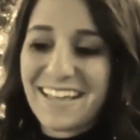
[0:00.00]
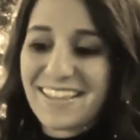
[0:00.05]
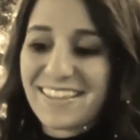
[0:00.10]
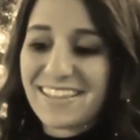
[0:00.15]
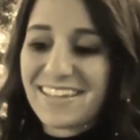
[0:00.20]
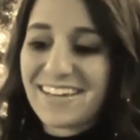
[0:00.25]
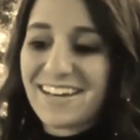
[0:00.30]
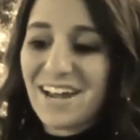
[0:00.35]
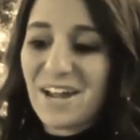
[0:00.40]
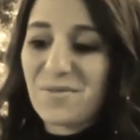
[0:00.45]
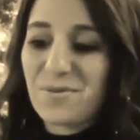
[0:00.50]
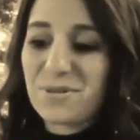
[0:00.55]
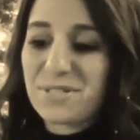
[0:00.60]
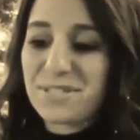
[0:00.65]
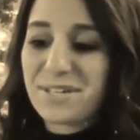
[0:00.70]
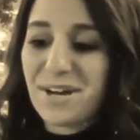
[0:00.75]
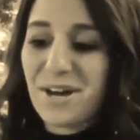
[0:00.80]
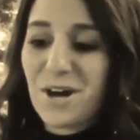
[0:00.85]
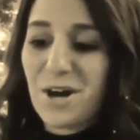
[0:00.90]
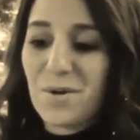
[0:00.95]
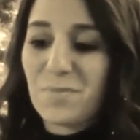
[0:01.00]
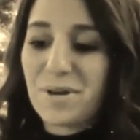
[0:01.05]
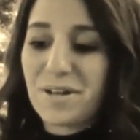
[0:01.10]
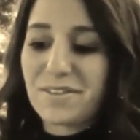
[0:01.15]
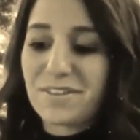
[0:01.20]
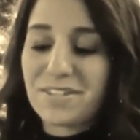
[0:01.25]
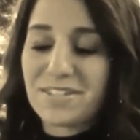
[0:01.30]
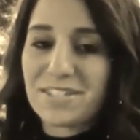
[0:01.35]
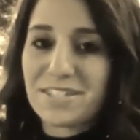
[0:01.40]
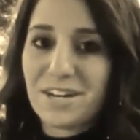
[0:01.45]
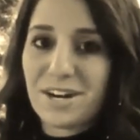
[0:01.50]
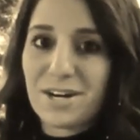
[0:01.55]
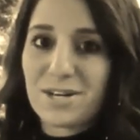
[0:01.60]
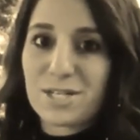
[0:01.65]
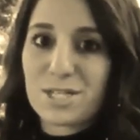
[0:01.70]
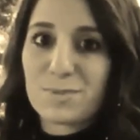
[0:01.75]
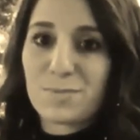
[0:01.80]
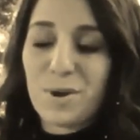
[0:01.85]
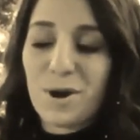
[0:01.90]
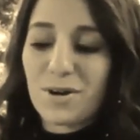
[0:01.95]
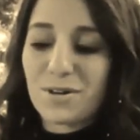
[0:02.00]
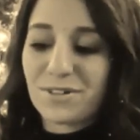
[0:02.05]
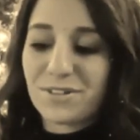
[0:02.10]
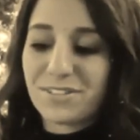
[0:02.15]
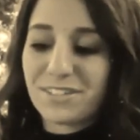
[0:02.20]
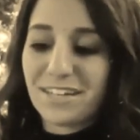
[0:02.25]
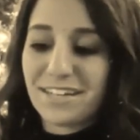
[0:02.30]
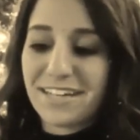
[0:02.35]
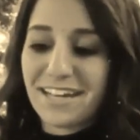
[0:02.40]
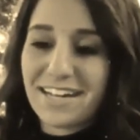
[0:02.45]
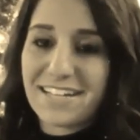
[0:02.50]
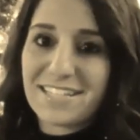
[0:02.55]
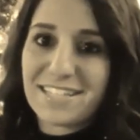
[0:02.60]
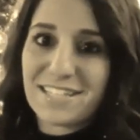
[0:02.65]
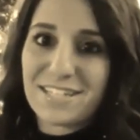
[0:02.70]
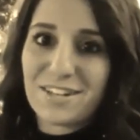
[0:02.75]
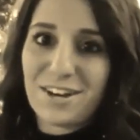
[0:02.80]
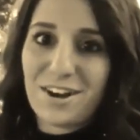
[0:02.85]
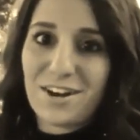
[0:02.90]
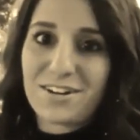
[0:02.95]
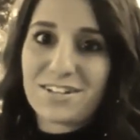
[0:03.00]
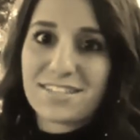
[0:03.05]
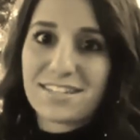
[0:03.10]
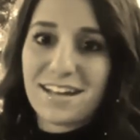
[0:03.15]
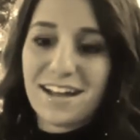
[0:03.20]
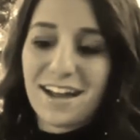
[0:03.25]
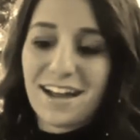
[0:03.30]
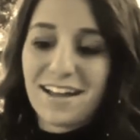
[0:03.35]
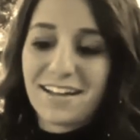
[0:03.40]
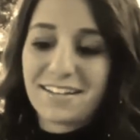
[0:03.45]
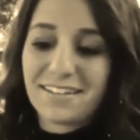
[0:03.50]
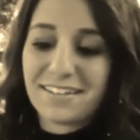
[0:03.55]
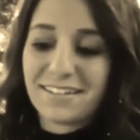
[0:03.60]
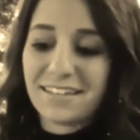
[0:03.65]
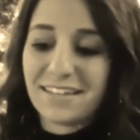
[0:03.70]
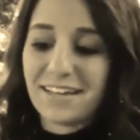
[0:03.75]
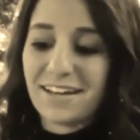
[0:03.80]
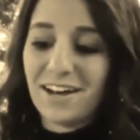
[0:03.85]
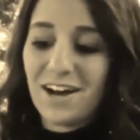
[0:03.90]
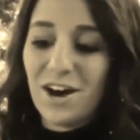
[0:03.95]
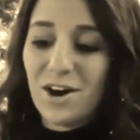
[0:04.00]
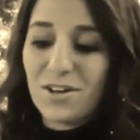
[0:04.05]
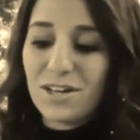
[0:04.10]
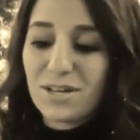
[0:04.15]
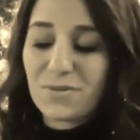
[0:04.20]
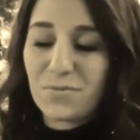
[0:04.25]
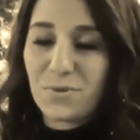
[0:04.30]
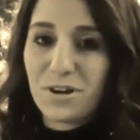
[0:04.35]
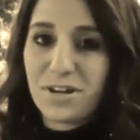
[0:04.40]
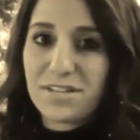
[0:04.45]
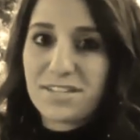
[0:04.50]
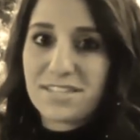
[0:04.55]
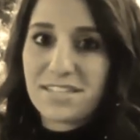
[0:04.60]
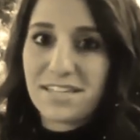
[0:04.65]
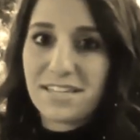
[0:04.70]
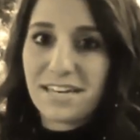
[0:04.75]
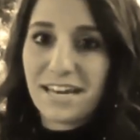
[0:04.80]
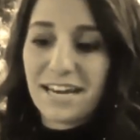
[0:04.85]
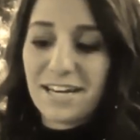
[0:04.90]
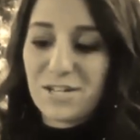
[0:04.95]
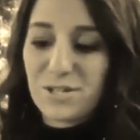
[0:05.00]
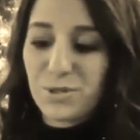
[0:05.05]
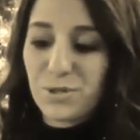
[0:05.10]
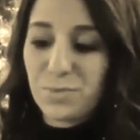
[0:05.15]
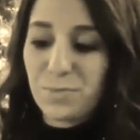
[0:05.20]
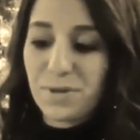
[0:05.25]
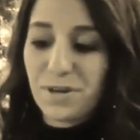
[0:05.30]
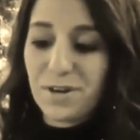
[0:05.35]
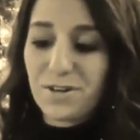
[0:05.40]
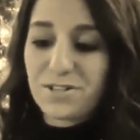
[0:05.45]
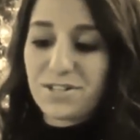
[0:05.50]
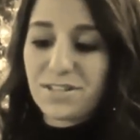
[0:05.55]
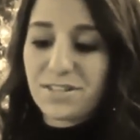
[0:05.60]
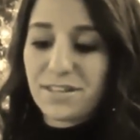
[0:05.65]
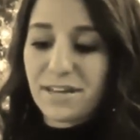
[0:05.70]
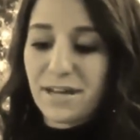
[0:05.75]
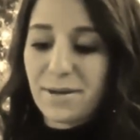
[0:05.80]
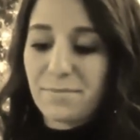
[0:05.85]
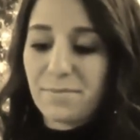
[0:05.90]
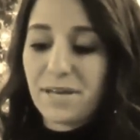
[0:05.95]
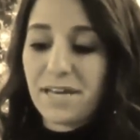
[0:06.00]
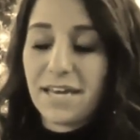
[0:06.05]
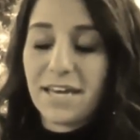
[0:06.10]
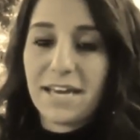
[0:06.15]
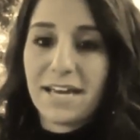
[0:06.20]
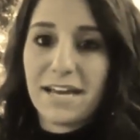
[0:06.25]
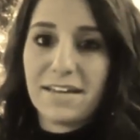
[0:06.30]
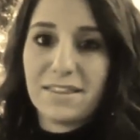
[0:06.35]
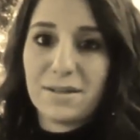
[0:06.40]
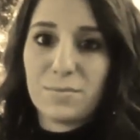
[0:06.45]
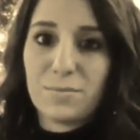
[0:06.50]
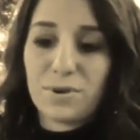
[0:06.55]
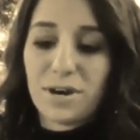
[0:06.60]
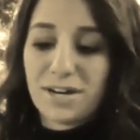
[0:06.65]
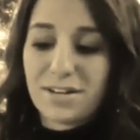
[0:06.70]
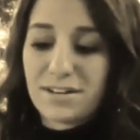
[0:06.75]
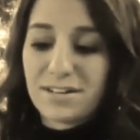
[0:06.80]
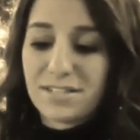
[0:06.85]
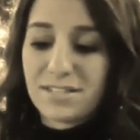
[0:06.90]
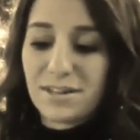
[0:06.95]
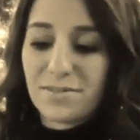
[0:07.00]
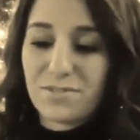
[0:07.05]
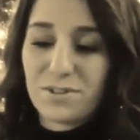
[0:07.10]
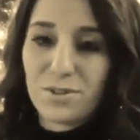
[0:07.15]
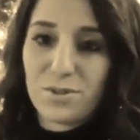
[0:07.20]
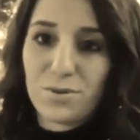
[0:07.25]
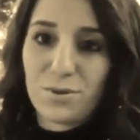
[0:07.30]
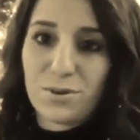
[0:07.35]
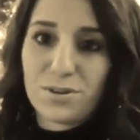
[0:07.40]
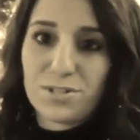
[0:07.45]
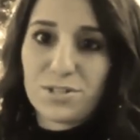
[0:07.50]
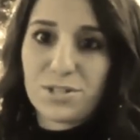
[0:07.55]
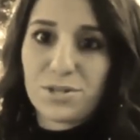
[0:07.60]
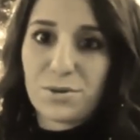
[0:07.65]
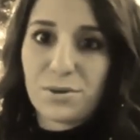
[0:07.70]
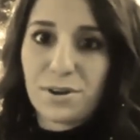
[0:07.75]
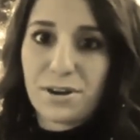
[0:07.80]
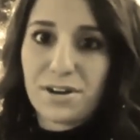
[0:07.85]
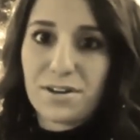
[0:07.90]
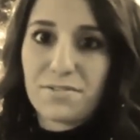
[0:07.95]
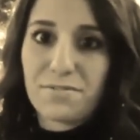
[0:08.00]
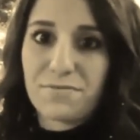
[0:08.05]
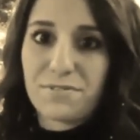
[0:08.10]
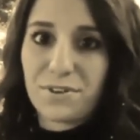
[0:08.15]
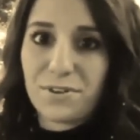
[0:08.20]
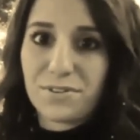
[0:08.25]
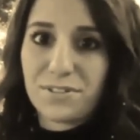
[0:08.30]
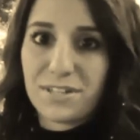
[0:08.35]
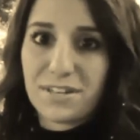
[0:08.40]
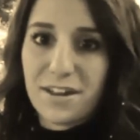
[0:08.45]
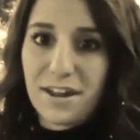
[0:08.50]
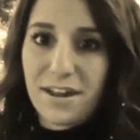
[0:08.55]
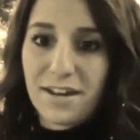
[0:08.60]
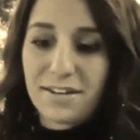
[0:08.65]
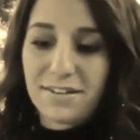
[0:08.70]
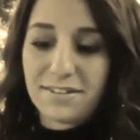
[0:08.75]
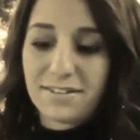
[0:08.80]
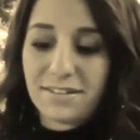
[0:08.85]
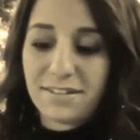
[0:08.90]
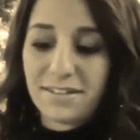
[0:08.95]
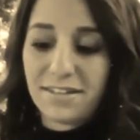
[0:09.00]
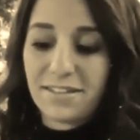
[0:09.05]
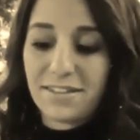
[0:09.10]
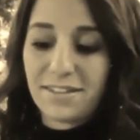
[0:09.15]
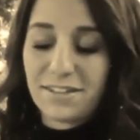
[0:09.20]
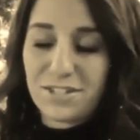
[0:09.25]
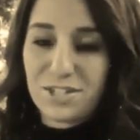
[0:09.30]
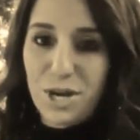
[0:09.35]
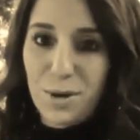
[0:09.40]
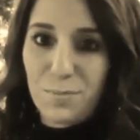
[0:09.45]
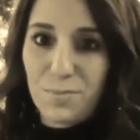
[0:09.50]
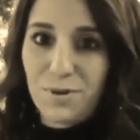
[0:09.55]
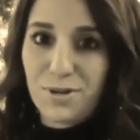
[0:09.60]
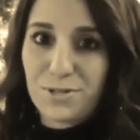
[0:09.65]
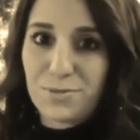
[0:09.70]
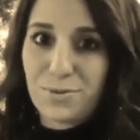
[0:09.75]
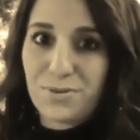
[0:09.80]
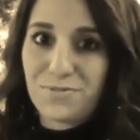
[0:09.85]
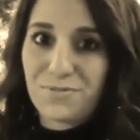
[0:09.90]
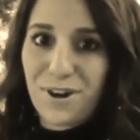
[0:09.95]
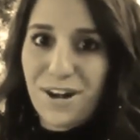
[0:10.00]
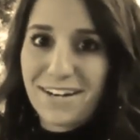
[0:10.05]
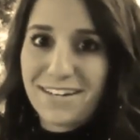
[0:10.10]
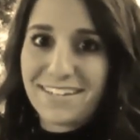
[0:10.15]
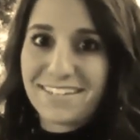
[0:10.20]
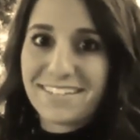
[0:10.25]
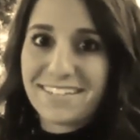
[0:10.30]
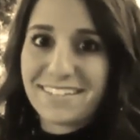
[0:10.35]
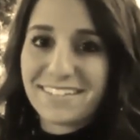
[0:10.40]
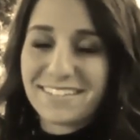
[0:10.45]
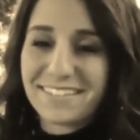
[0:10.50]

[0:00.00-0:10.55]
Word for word: The night was calm and the stars sparkled against the dark sky. All at once an angel appeared to them, and the brightness of the Lord's glory filled the night. The shepherds were frightened.